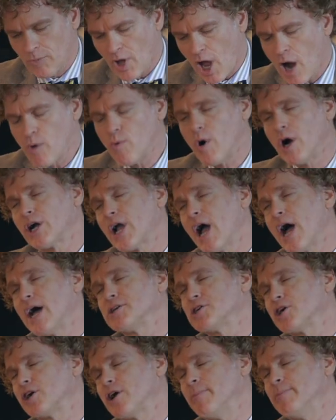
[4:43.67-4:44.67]
I want
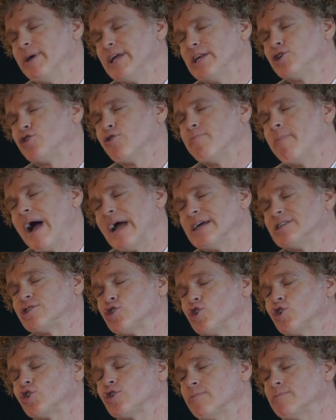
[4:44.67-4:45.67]
God to come into my
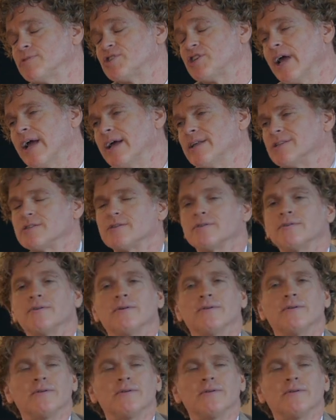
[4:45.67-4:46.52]
circumstance.